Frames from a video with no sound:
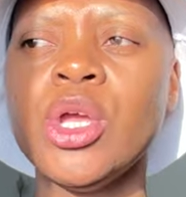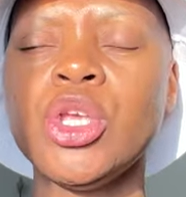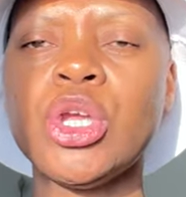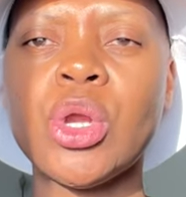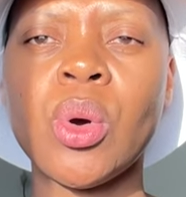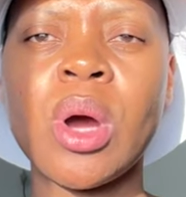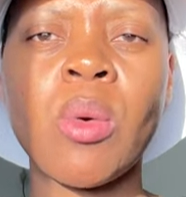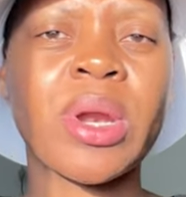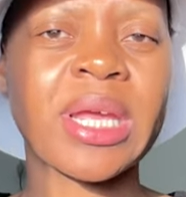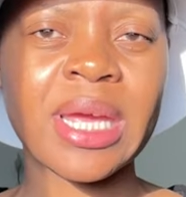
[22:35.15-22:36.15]
You know, I
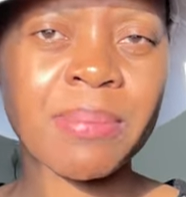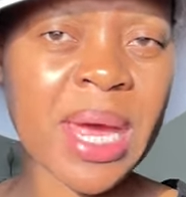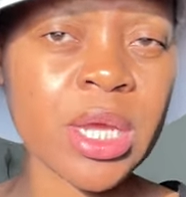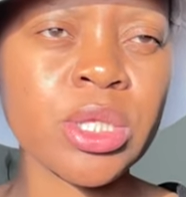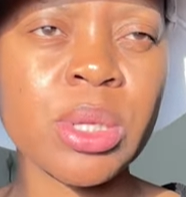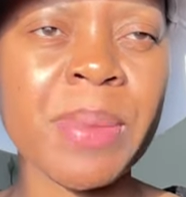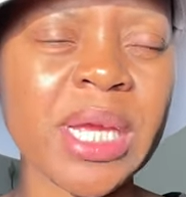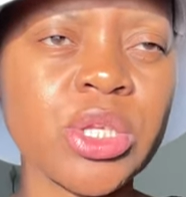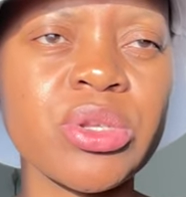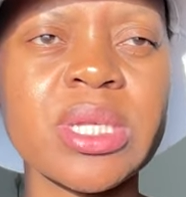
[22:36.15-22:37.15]
want to get
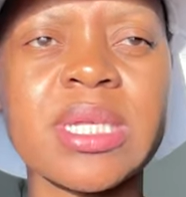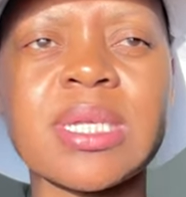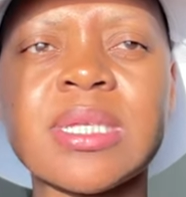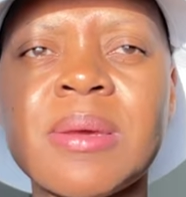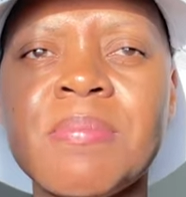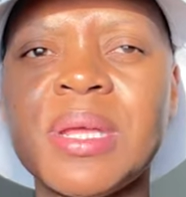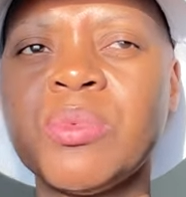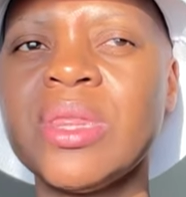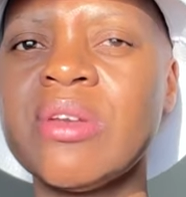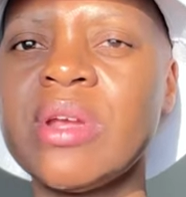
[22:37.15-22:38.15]
back into the system, but
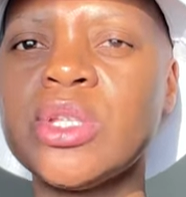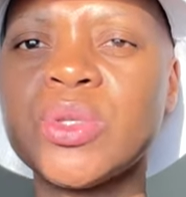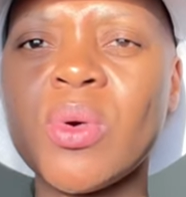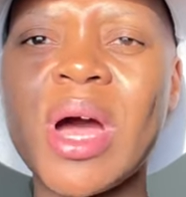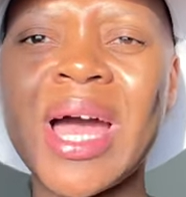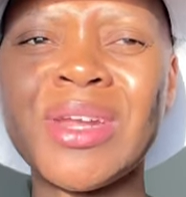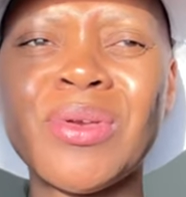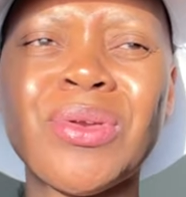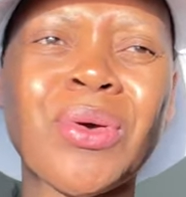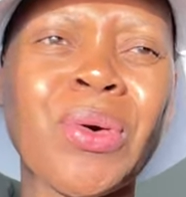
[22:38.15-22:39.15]
with the rate so high, I
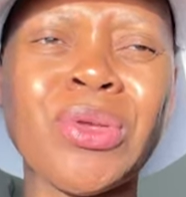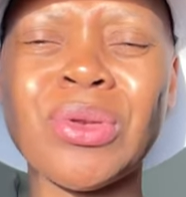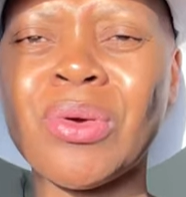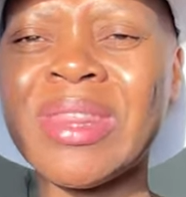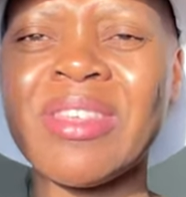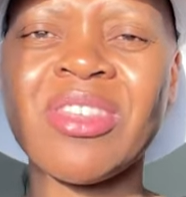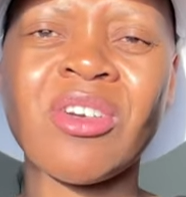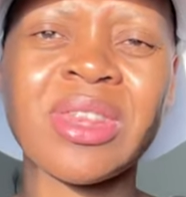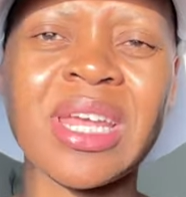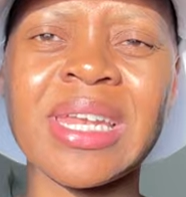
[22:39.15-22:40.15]
don't know, you know, and the
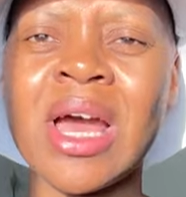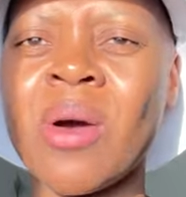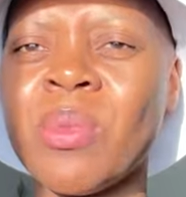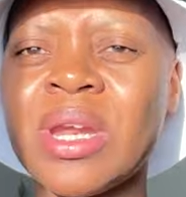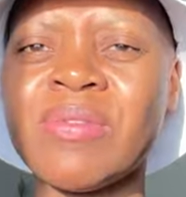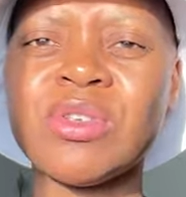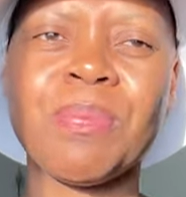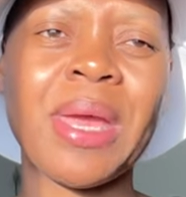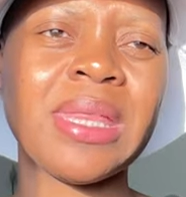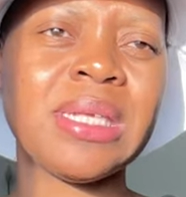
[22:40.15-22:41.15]
thought that now I'm going to have to
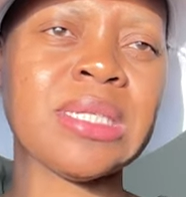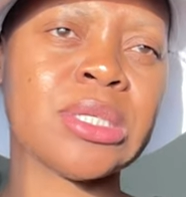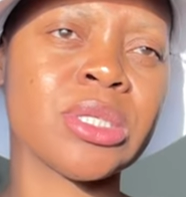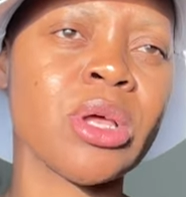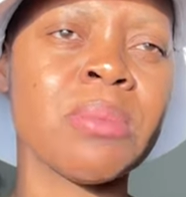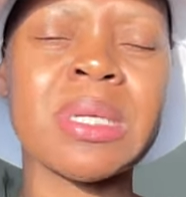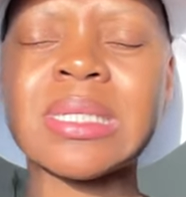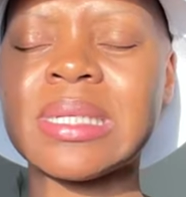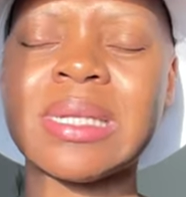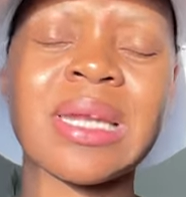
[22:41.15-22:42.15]
pay these
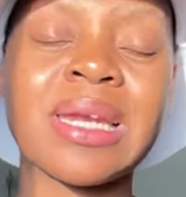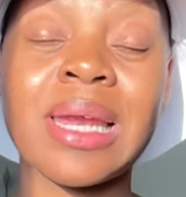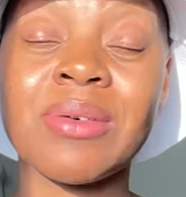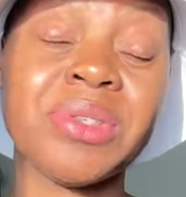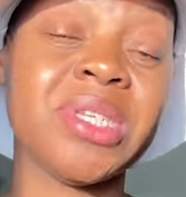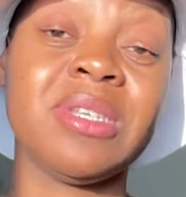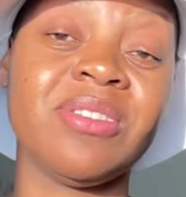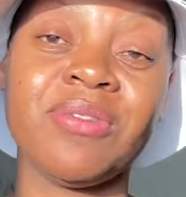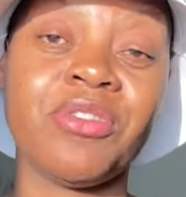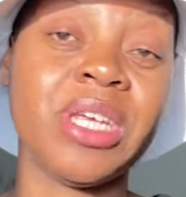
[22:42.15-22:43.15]
installments and I was
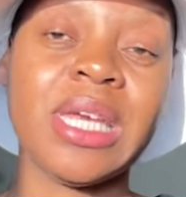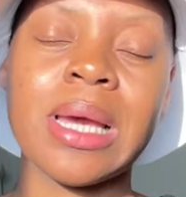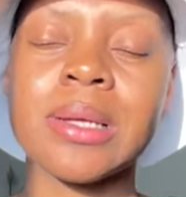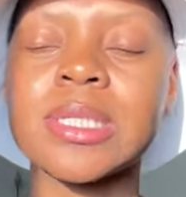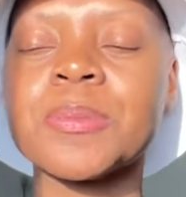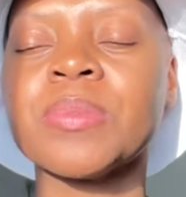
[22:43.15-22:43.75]
just freaking out.